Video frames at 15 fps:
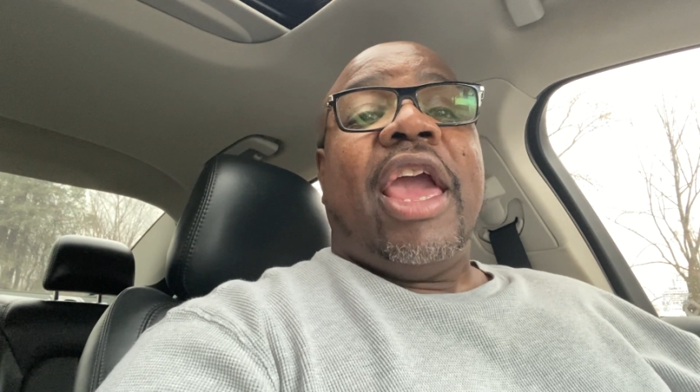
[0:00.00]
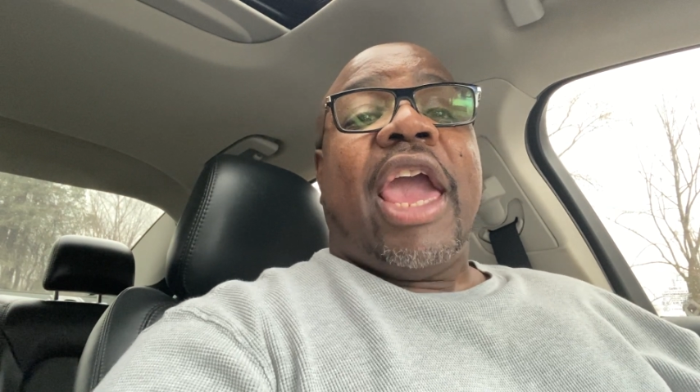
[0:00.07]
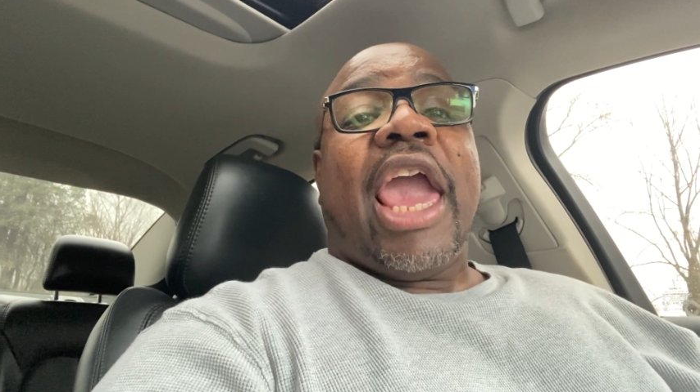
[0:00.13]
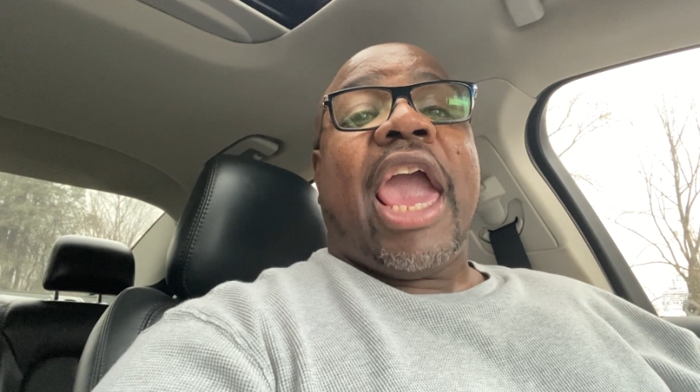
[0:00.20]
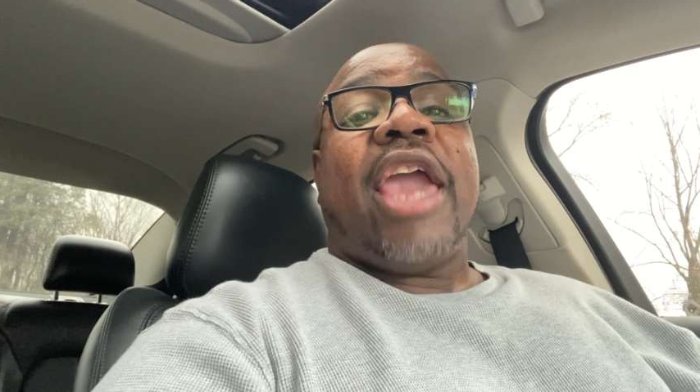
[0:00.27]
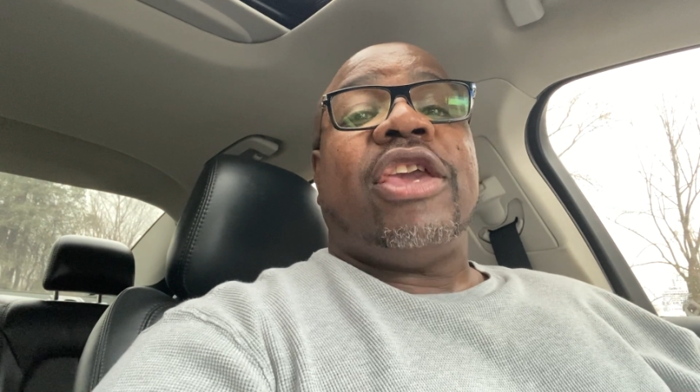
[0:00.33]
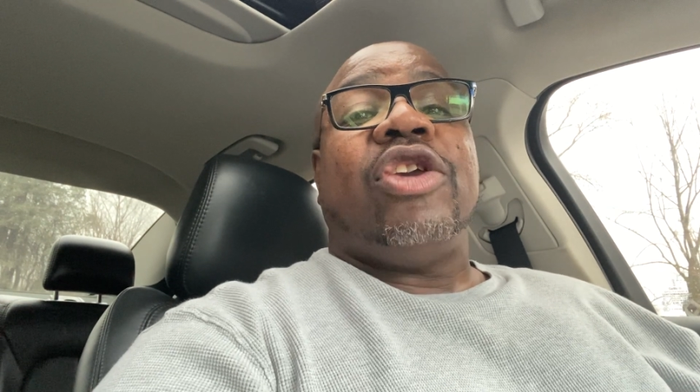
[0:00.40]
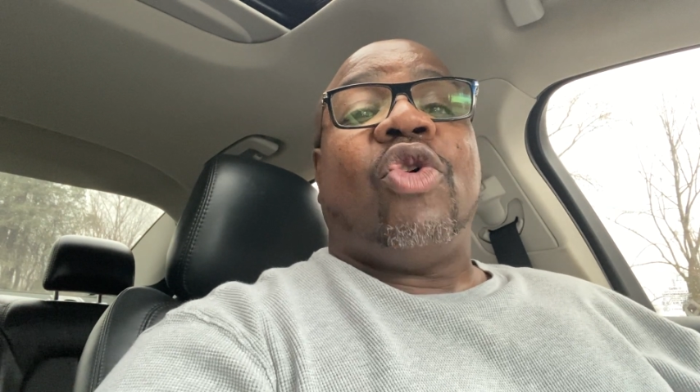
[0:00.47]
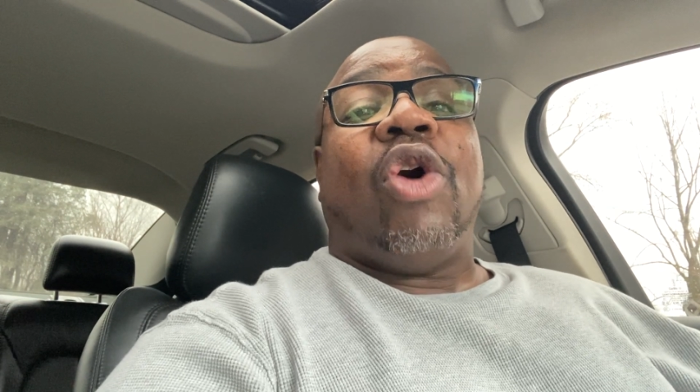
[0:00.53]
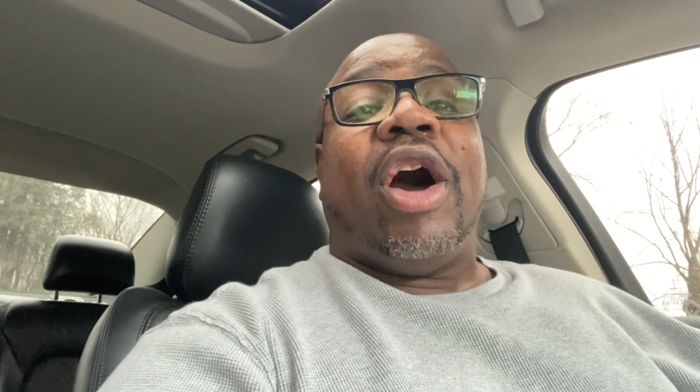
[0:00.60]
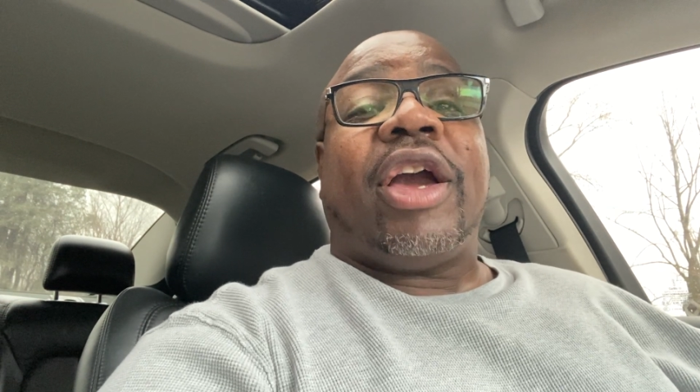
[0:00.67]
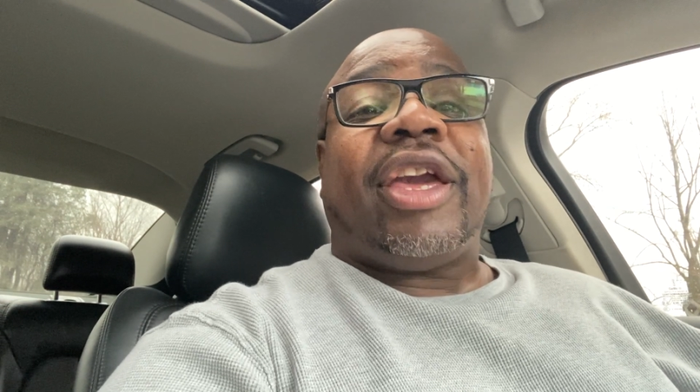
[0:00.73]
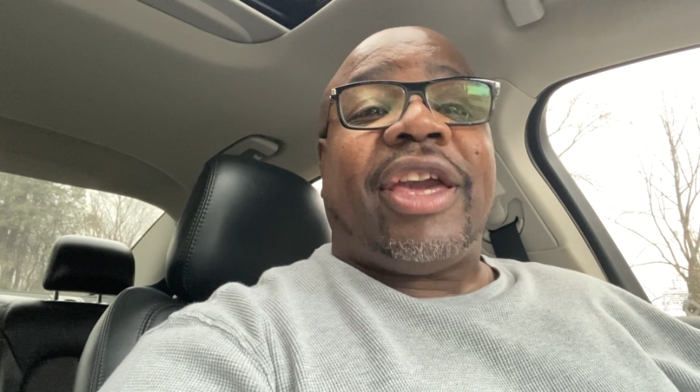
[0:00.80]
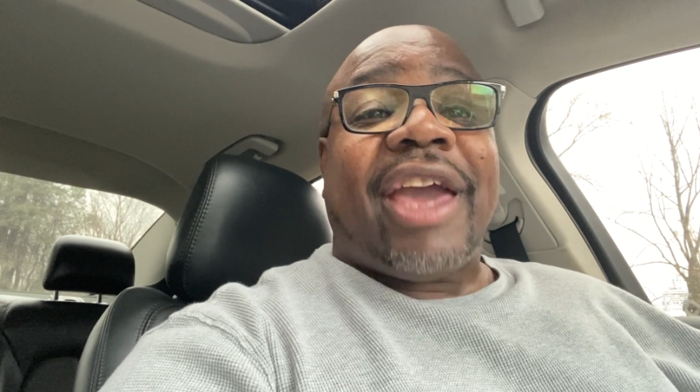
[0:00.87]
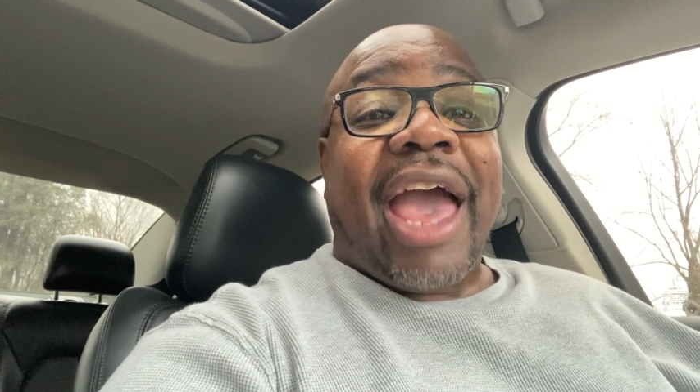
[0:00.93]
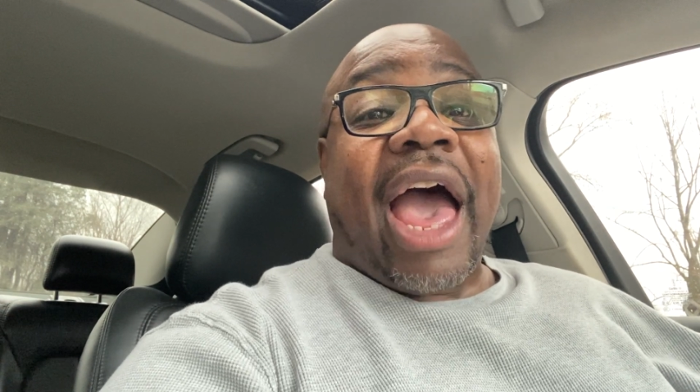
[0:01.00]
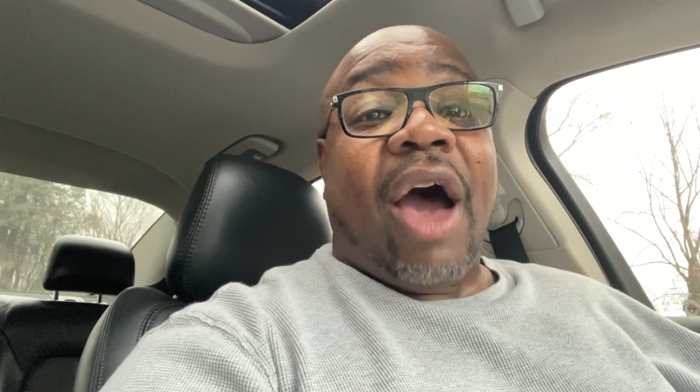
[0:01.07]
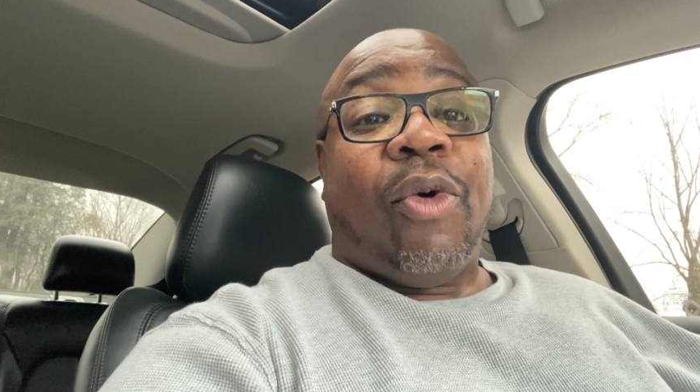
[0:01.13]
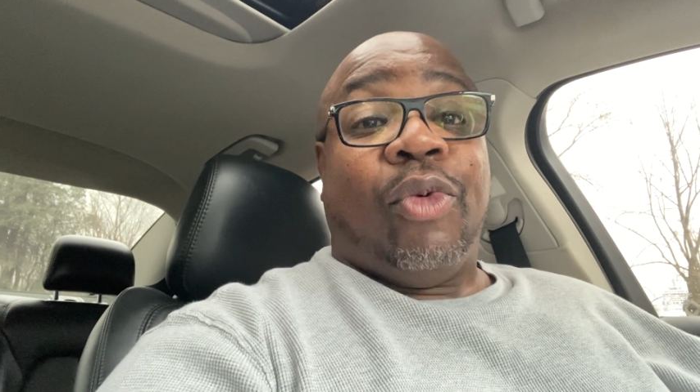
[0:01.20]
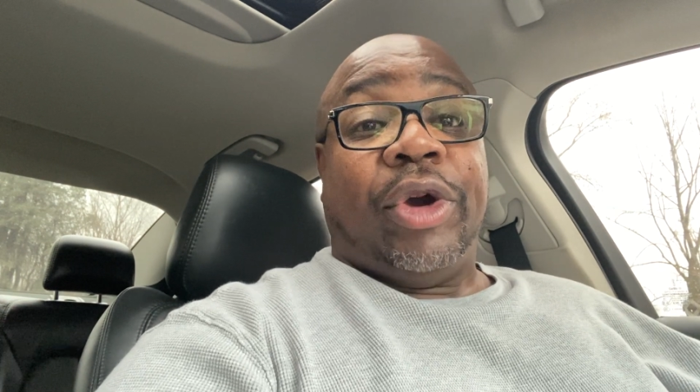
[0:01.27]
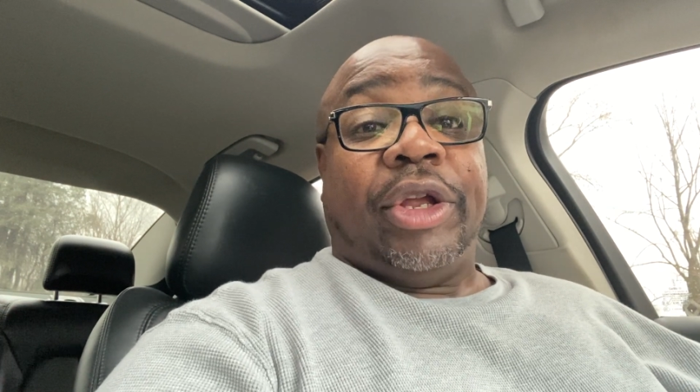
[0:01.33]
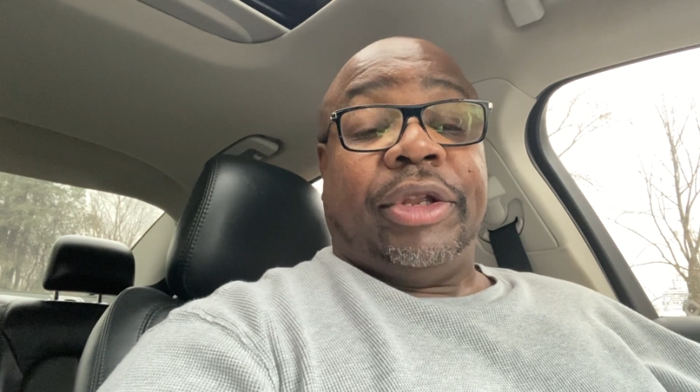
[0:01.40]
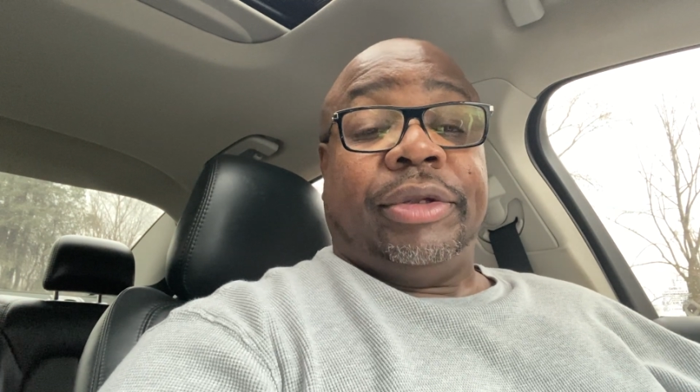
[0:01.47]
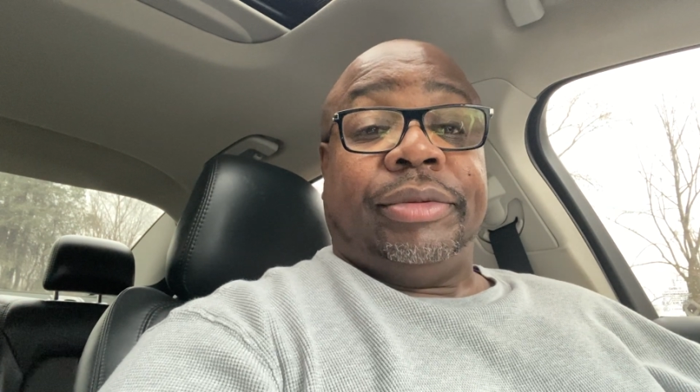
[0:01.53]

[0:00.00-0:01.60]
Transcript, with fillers: and you are coward.